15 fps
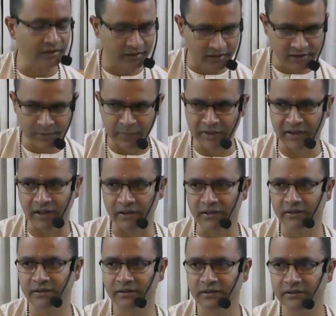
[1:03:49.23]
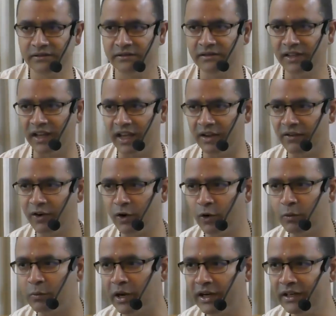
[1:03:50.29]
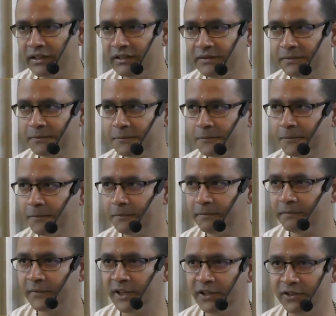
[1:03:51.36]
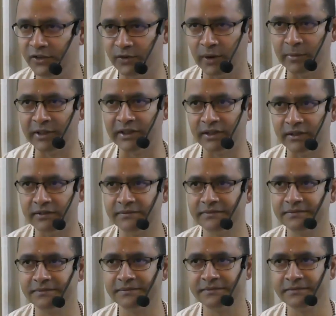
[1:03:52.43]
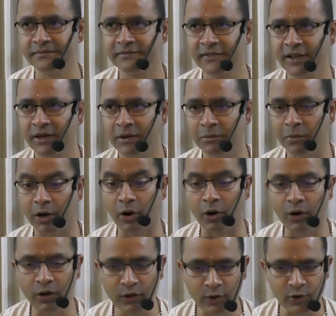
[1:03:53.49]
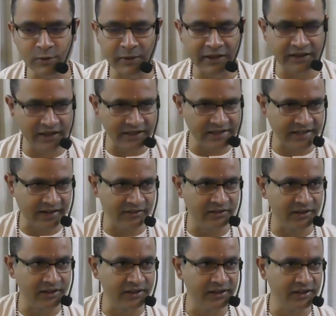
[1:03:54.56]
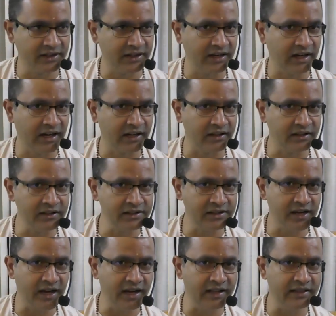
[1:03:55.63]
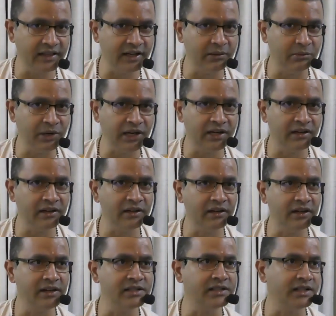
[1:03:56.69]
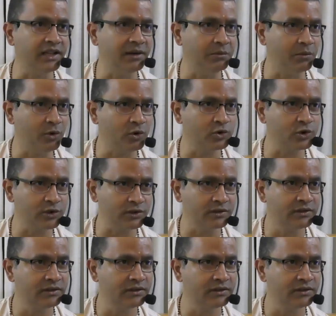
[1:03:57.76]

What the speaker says: this mantra given out by Vishwamitra. But all those mantras have that. And this Gayatri meter is the most